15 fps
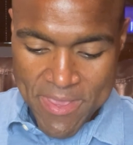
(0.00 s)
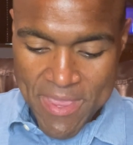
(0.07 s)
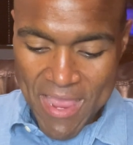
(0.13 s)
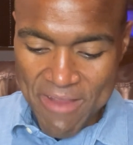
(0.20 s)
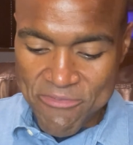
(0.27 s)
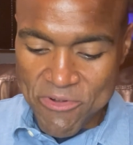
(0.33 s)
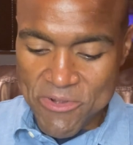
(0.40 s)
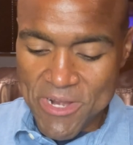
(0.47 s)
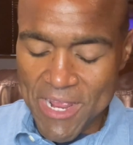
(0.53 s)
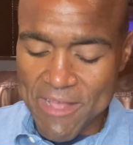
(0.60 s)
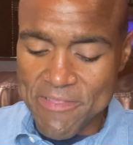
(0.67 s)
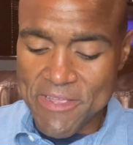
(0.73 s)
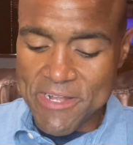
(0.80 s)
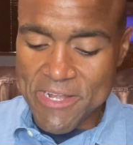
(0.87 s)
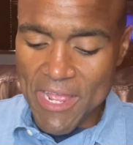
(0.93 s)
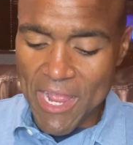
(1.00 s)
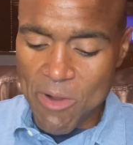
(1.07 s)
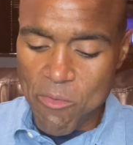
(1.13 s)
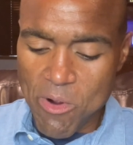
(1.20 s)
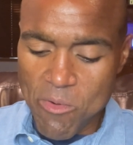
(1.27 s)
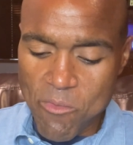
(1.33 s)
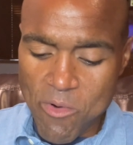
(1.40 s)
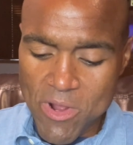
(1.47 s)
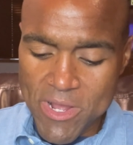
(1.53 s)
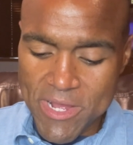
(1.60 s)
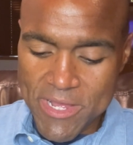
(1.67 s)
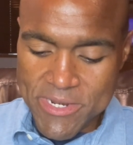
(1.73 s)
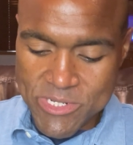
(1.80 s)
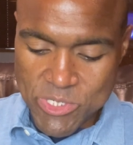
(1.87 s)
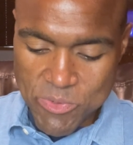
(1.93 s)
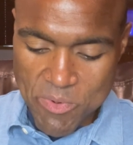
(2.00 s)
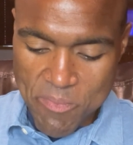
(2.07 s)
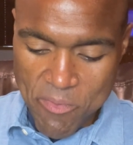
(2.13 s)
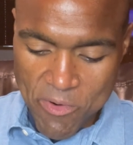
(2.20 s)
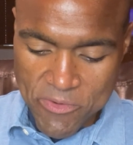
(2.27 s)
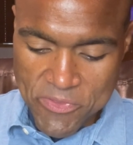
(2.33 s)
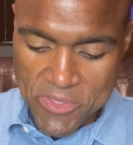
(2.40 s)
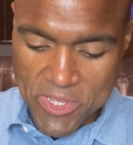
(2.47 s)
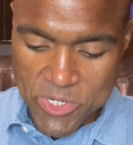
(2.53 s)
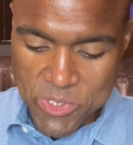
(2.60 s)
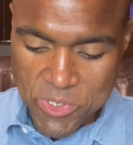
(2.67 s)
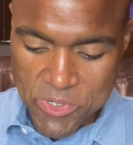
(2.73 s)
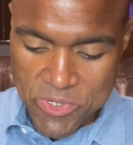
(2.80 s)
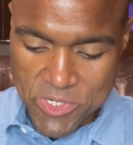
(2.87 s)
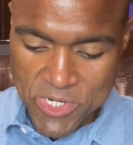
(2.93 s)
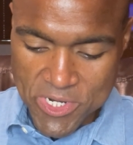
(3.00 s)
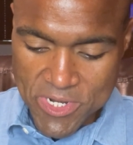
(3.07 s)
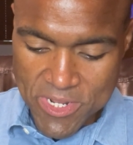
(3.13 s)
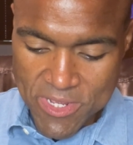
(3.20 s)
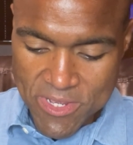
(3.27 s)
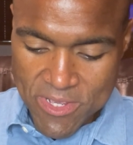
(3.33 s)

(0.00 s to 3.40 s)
After dialing 911 to report the intrusion,